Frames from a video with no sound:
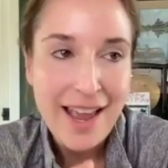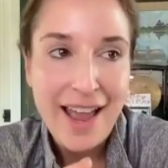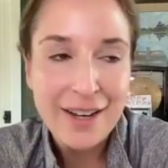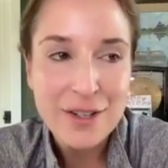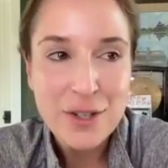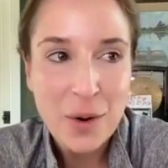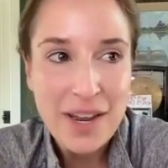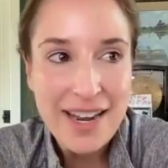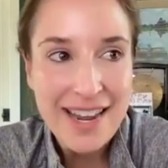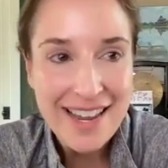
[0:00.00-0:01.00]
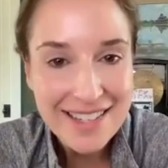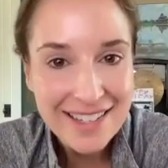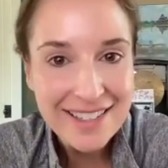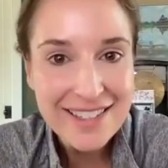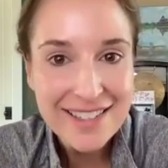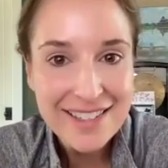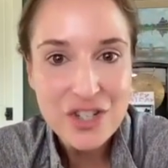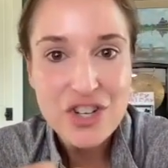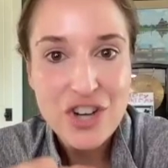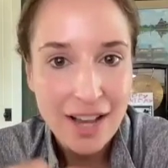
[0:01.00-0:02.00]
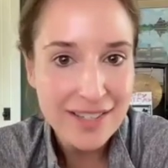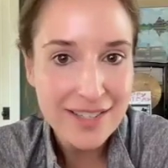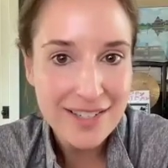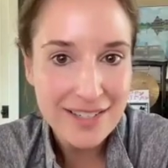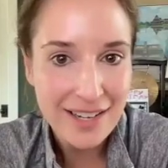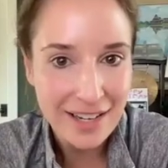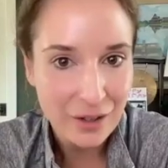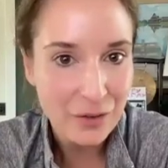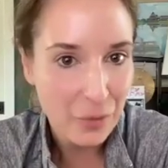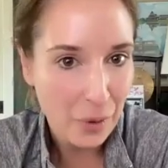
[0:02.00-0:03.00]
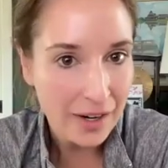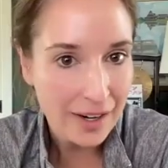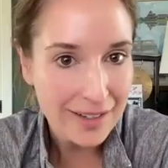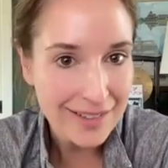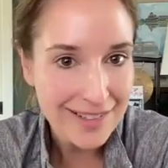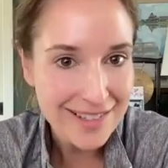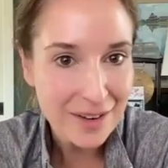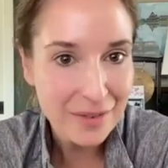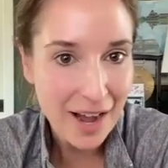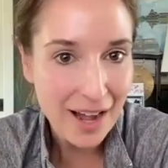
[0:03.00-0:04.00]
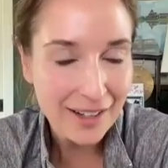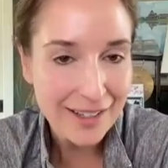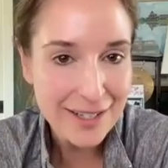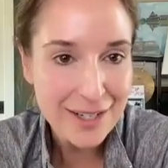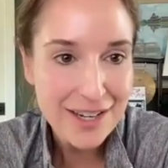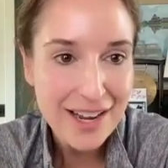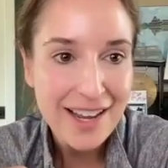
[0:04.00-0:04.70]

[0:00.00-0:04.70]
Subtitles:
And so it isn't just in the 4 years of college.